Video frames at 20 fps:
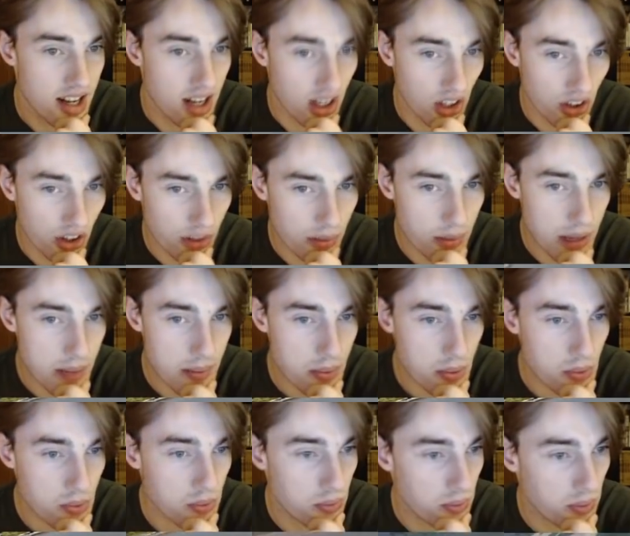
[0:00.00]
A lot of
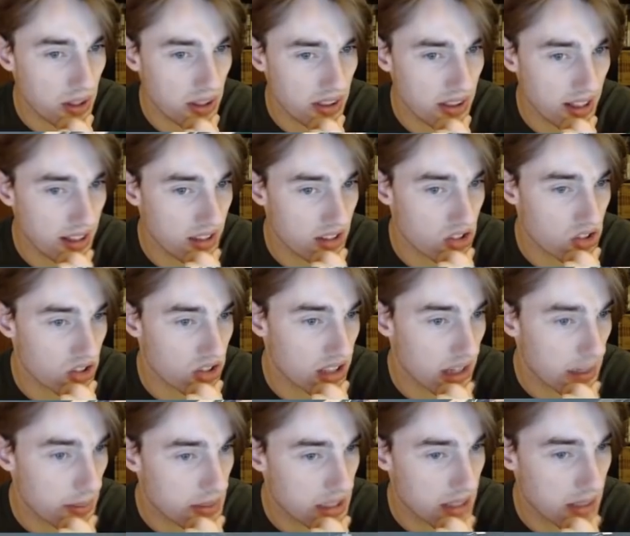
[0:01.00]
people, one thing that
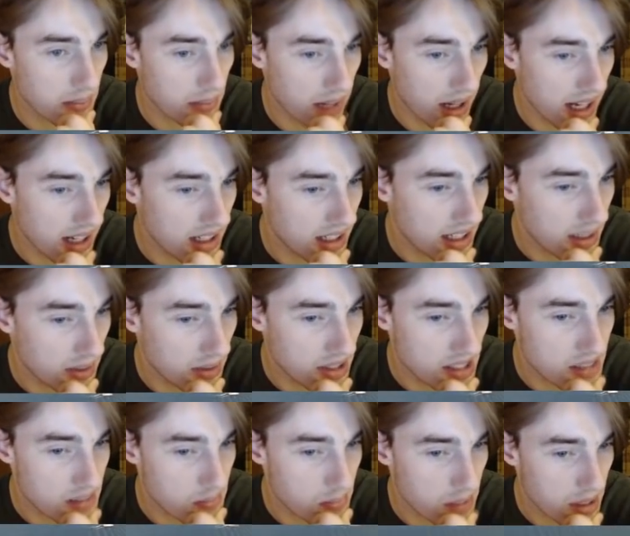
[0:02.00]
comes to mind here with
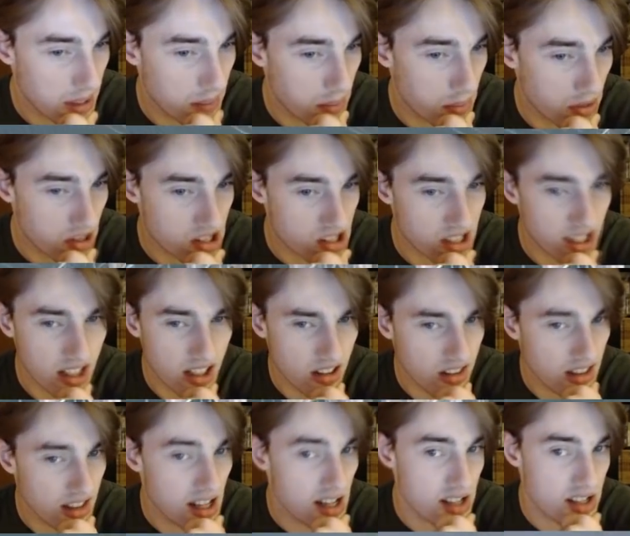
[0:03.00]
this big bridge, I
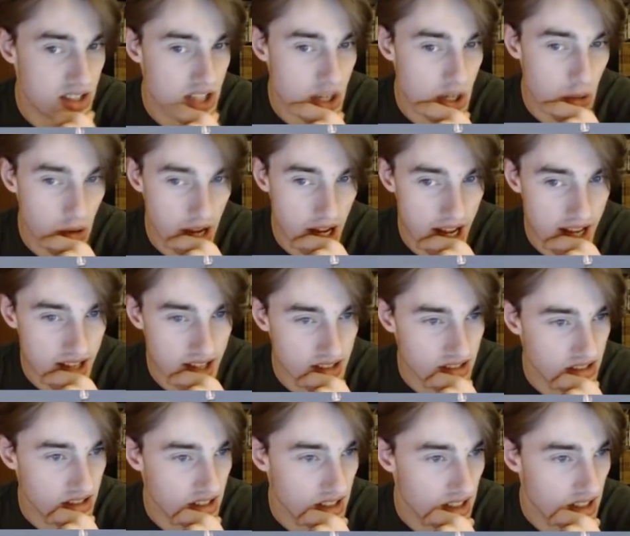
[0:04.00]
don't think it's
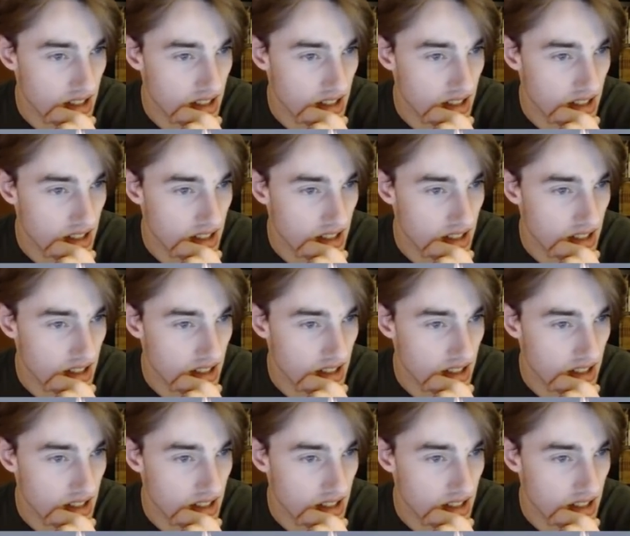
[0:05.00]
US.